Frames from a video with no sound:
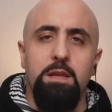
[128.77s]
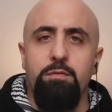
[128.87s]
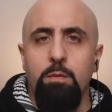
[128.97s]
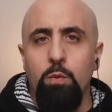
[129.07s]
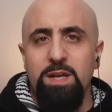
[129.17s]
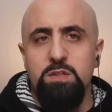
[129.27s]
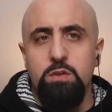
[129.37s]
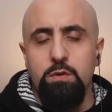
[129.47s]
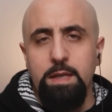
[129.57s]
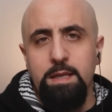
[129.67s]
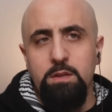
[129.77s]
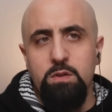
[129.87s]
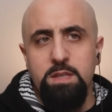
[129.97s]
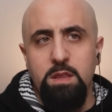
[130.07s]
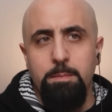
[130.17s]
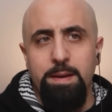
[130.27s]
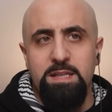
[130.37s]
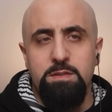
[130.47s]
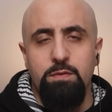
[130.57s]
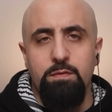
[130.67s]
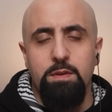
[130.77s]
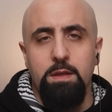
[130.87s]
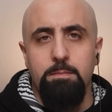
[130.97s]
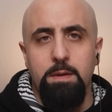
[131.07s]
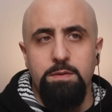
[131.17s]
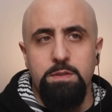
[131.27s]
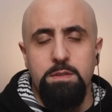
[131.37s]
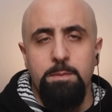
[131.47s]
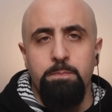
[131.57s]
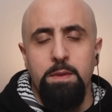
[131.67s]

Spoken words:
from Western leaders in the past 15 months.